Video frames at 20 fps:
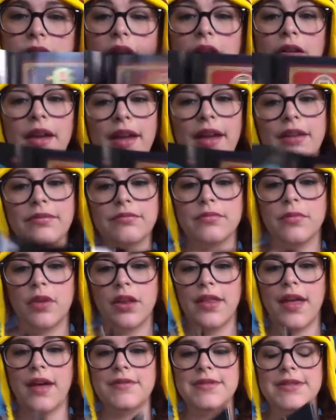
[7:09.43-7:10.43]
Okay,
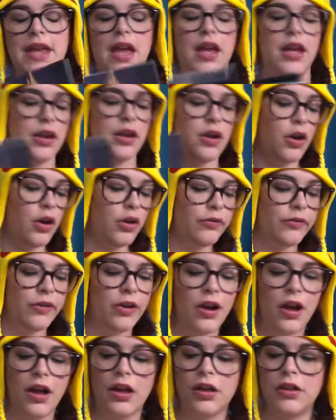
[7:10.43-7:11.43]
well that was it.
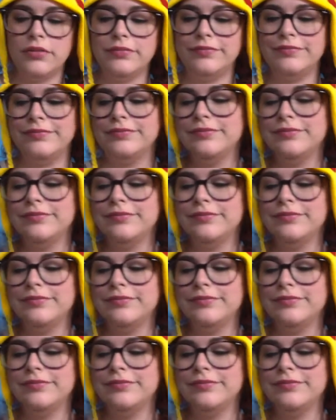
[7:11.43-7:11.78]
Overall,